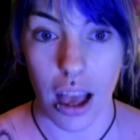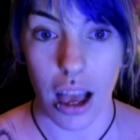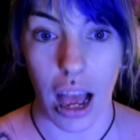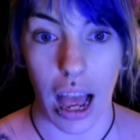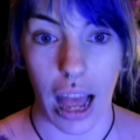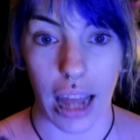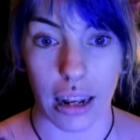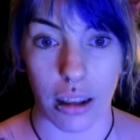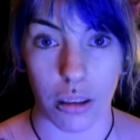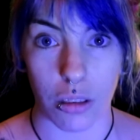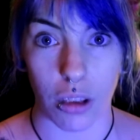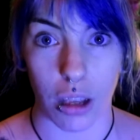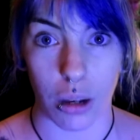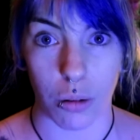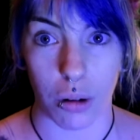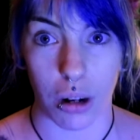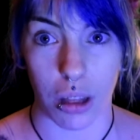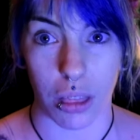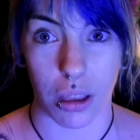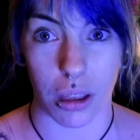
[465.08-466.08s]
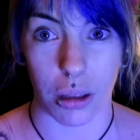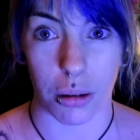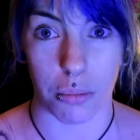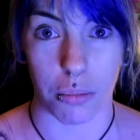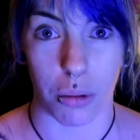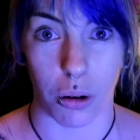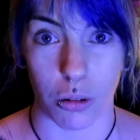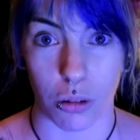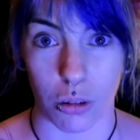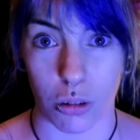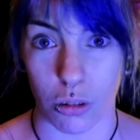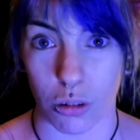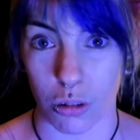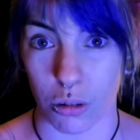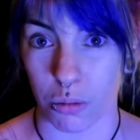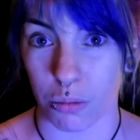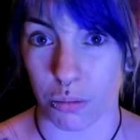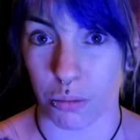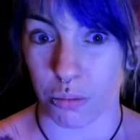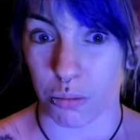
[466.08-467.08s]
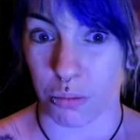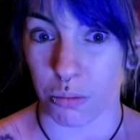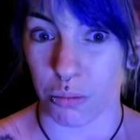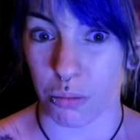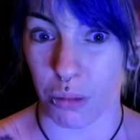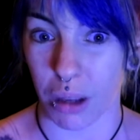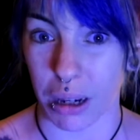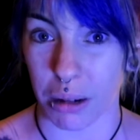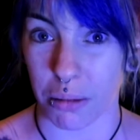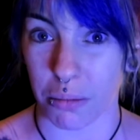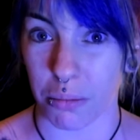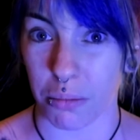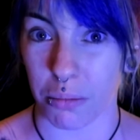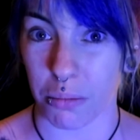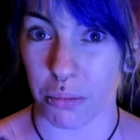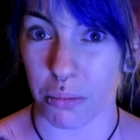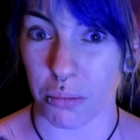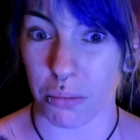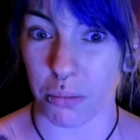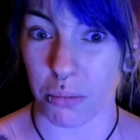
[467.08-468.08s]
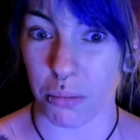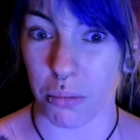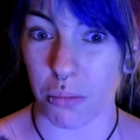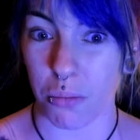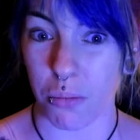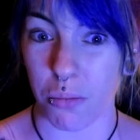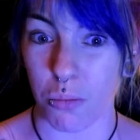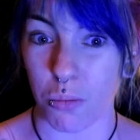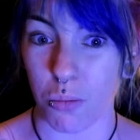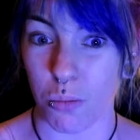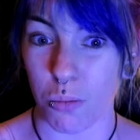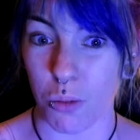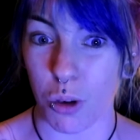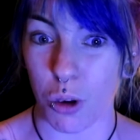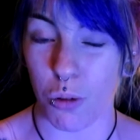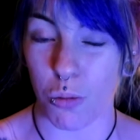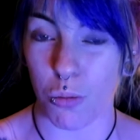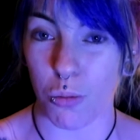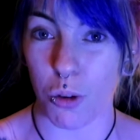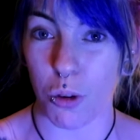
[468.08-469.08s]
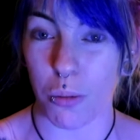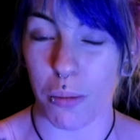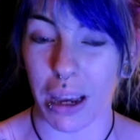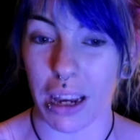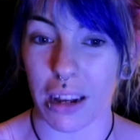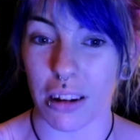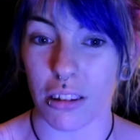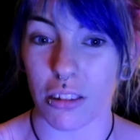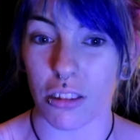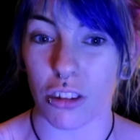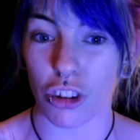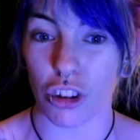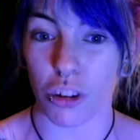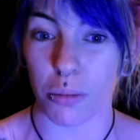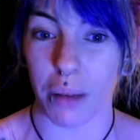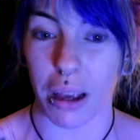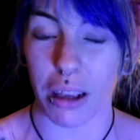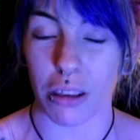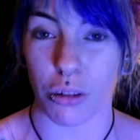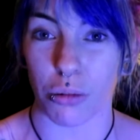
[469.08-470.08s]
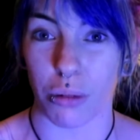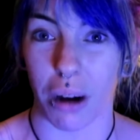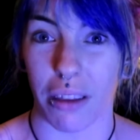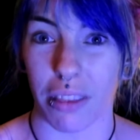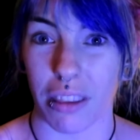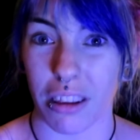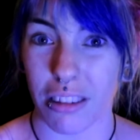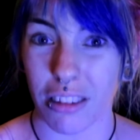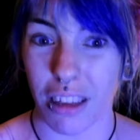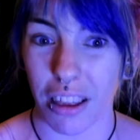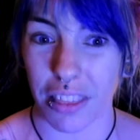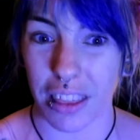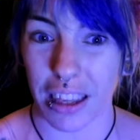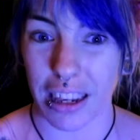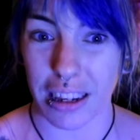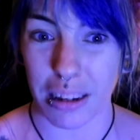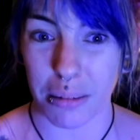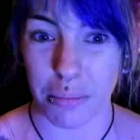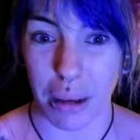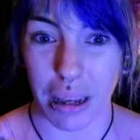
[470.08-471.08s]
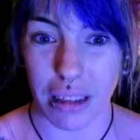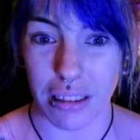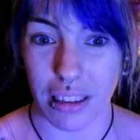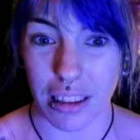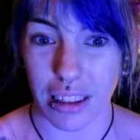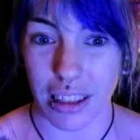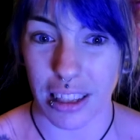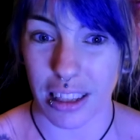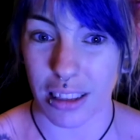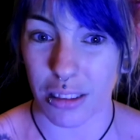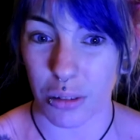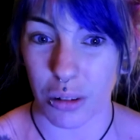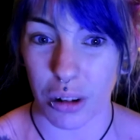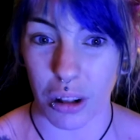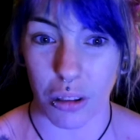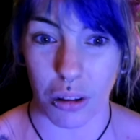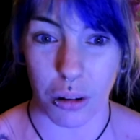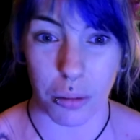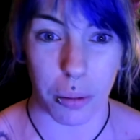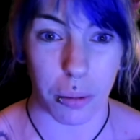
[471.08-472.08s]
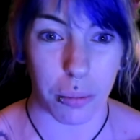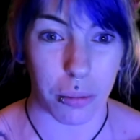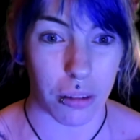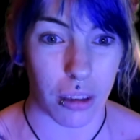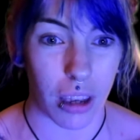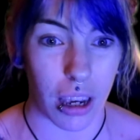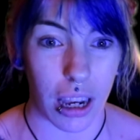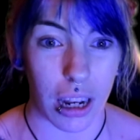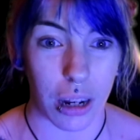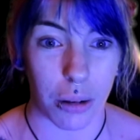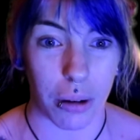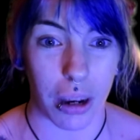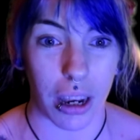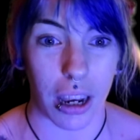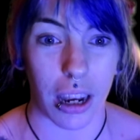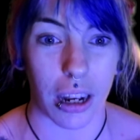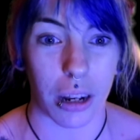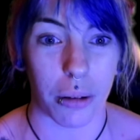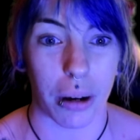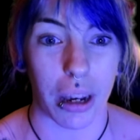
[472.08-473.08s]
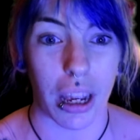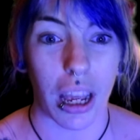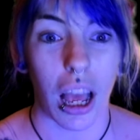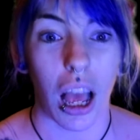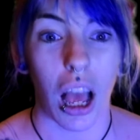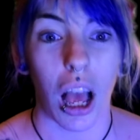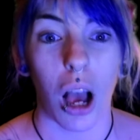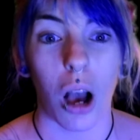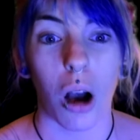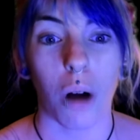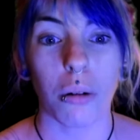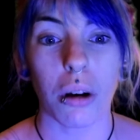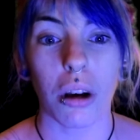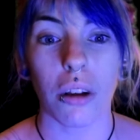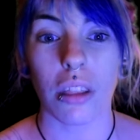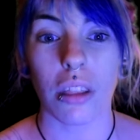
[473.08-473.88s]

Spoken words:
and it's like one of the most, like, you make a decision based around this, I think. Basically that's what a lot of people say. Anyway, we got